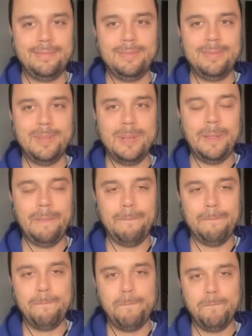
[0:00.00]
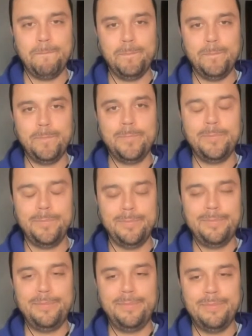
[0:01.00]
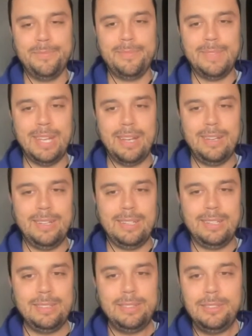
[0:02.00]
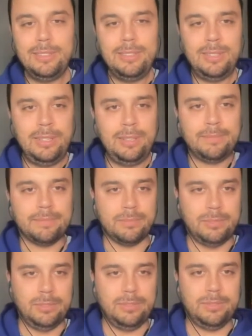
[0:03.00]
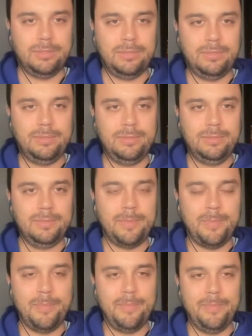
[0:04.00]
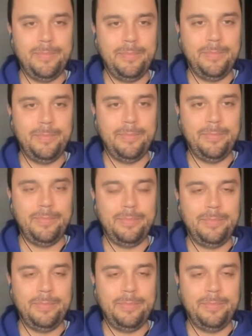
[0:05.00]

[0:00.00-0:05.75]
This person isn't speaking.